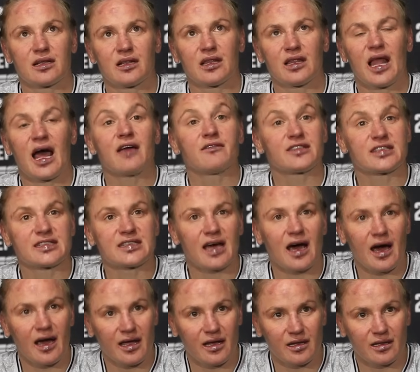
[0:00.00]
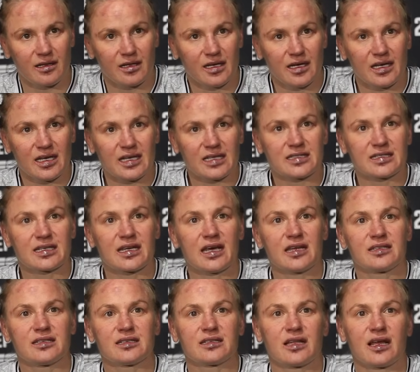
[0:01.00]
lifestyle, it's
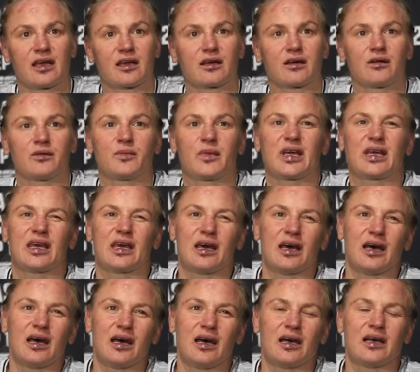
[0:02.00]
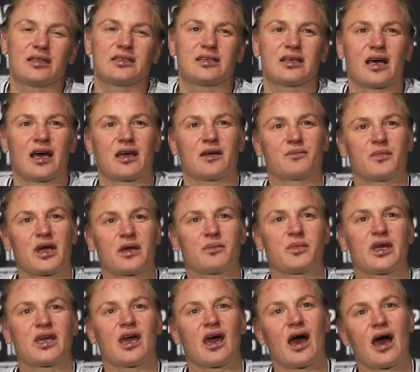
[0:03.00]
getting like, oh my God,
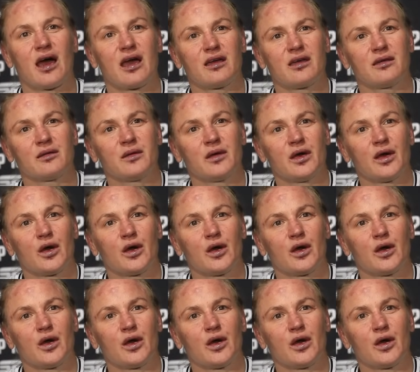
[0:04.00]
I